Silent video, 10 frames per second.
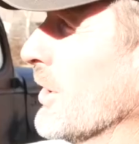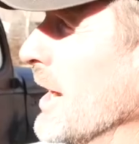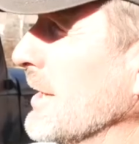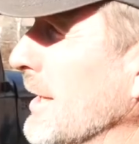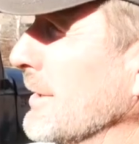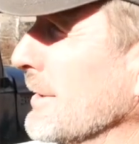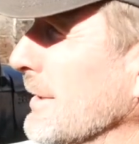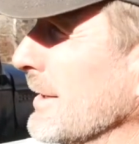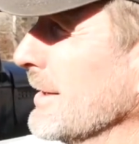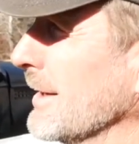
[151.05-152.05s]
I get,
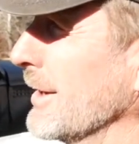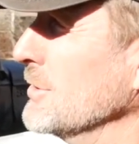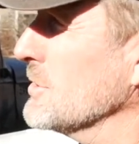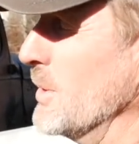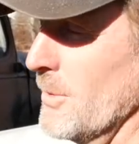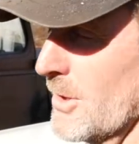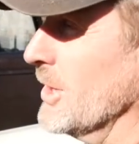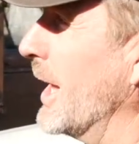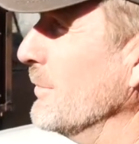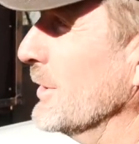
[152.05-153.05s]
I used to be able to
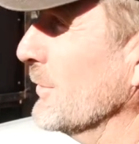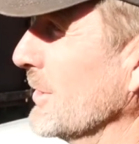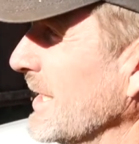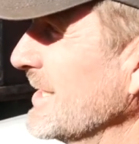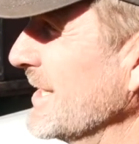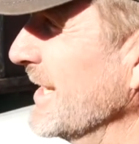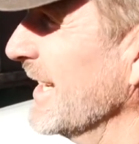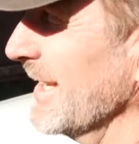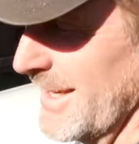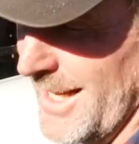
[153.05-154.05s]
climb in real easy.
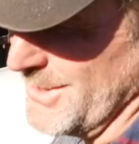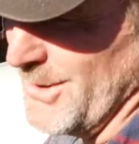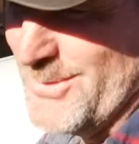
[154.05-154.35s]
Not so